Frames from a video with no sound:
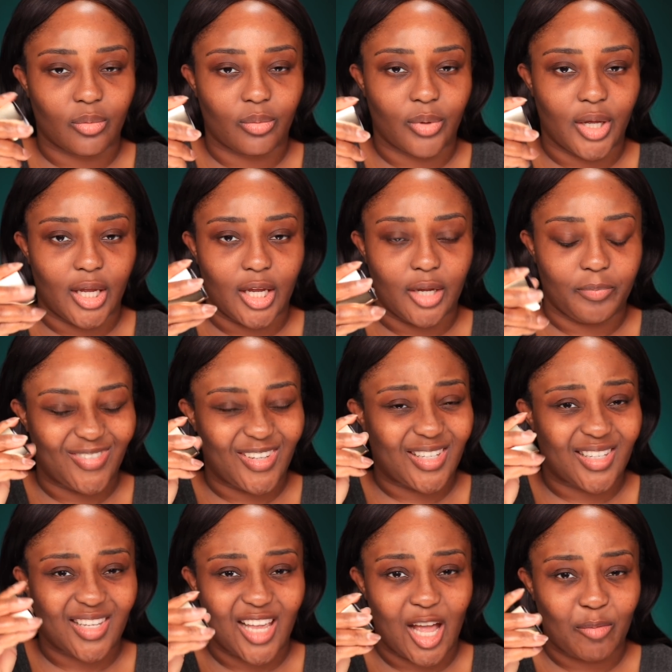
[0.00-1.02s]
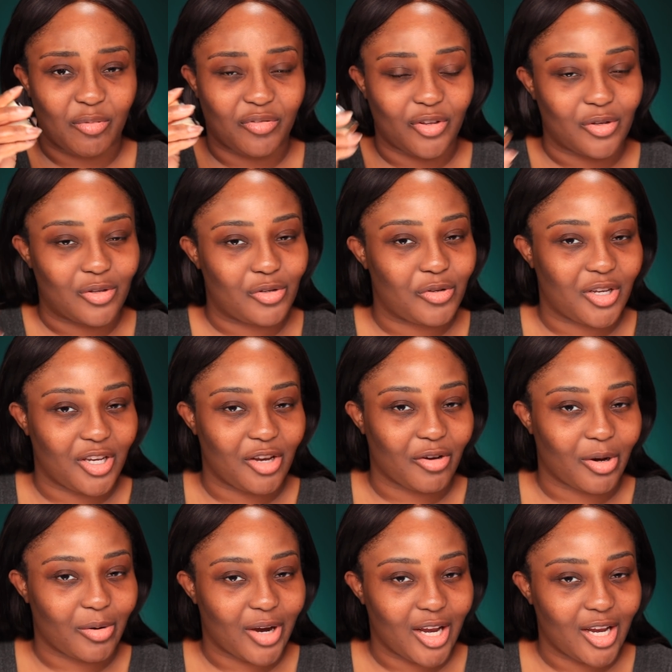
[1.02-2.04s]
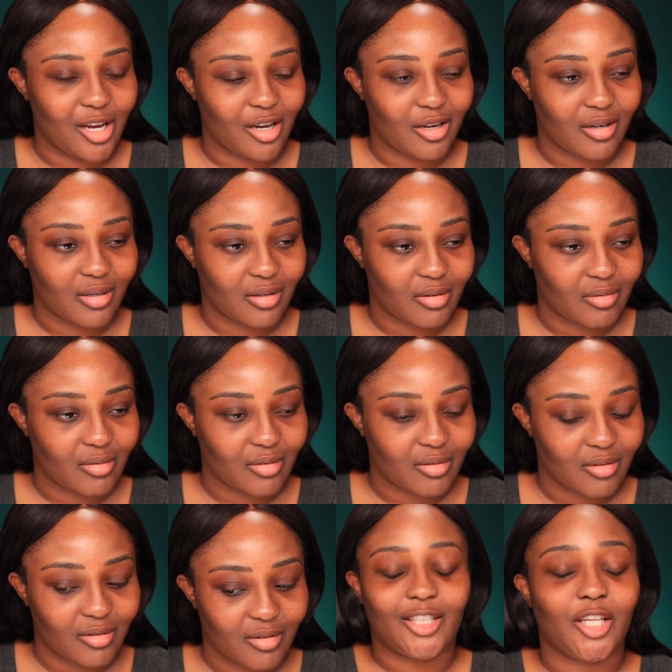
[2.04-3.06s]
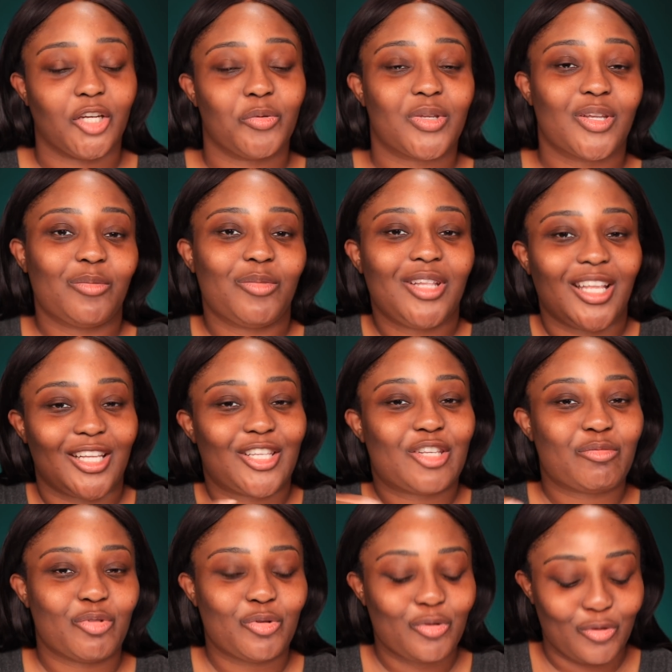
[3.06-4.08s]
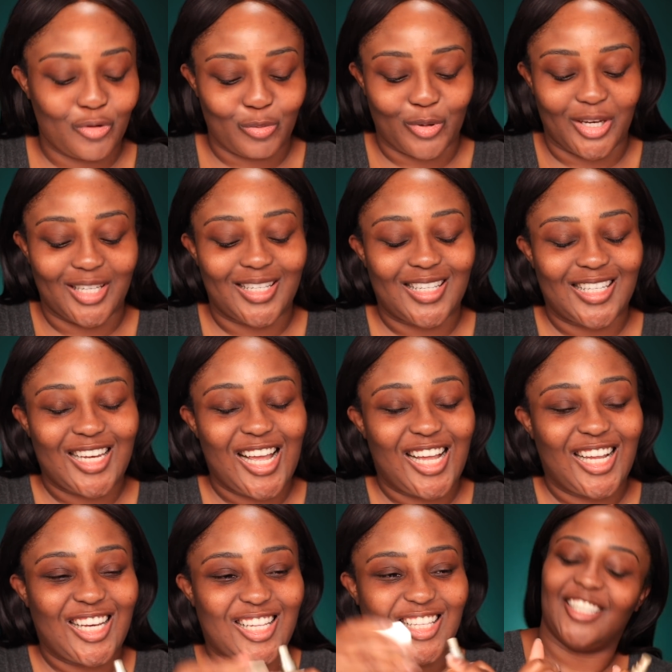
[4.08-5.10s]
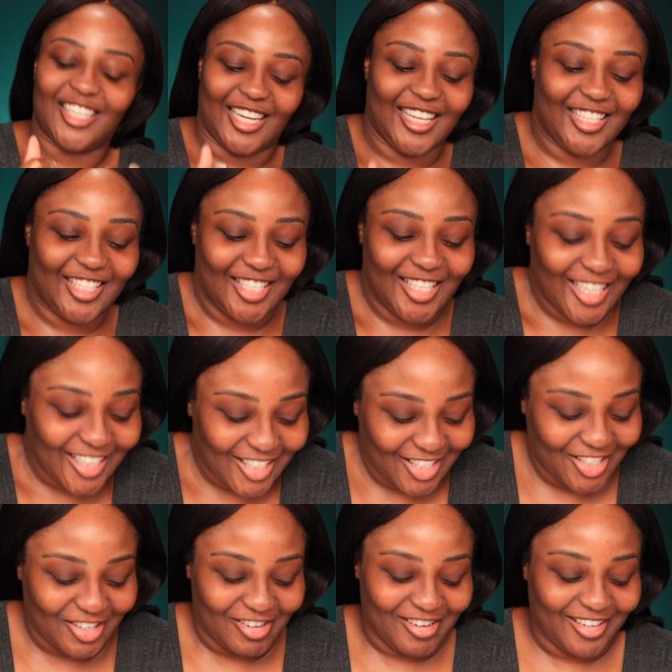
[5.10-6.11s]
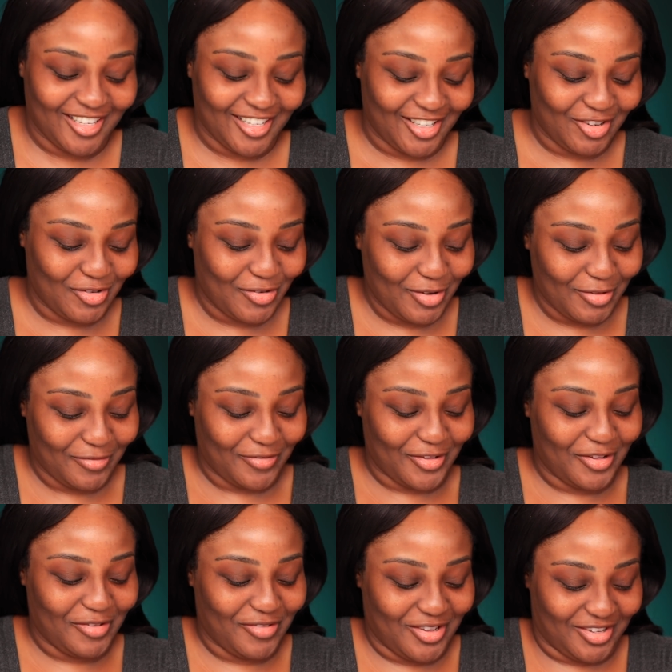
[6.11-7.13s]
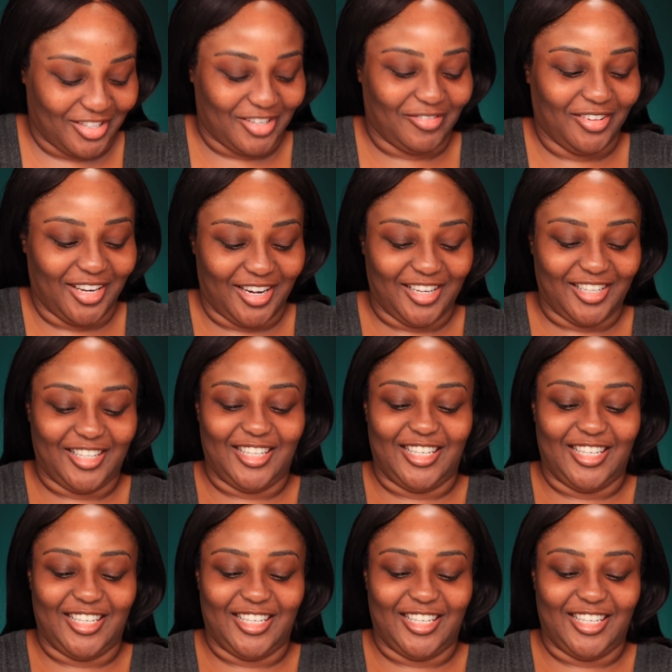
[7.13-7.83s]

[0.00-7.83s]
way this cap feels. You can hear it, right? Thought it was gonna be like smooth, but it's not. It has texture. You guys know how I feel about stuff that has